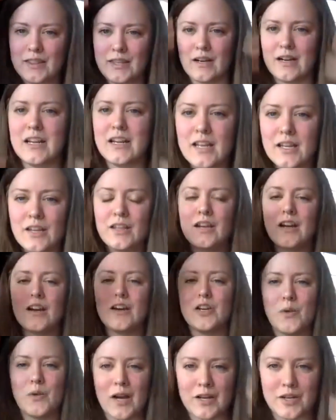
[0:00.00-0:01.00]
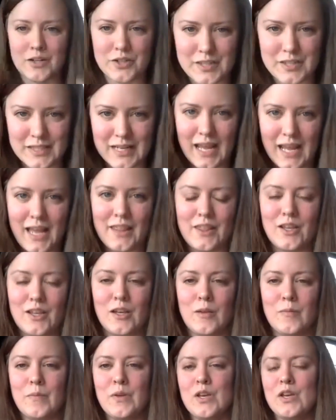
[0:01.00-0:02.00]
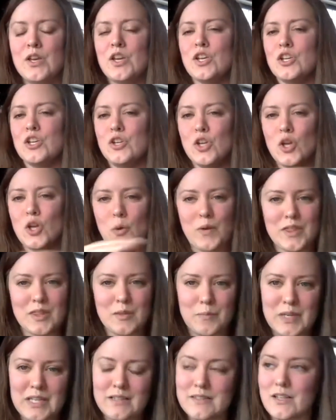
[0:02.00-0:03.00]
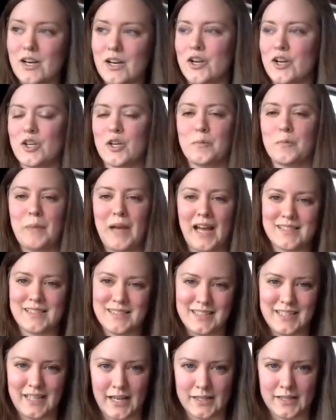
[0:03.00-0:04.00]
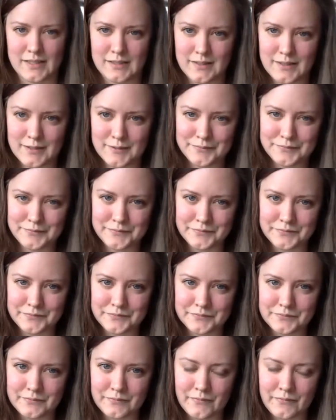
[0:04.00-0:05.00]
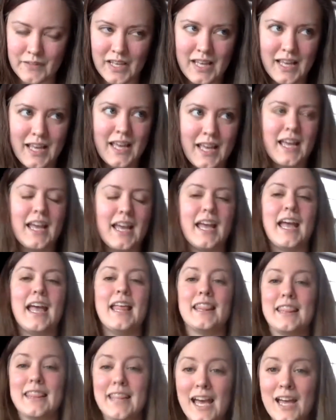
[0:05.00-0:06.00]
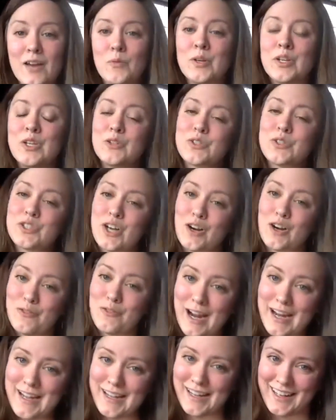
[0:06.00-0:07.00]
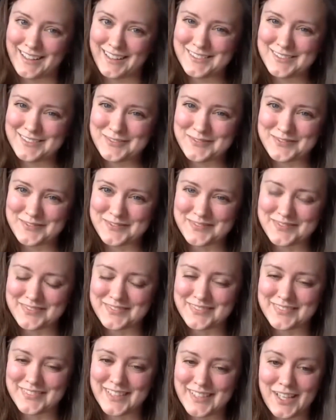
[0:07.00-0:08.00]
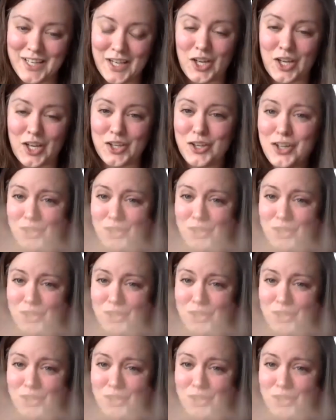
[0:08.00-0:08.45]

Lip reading: they're in there, you understand them, you know what the beats are, you could pass a test. And then when you start writing, you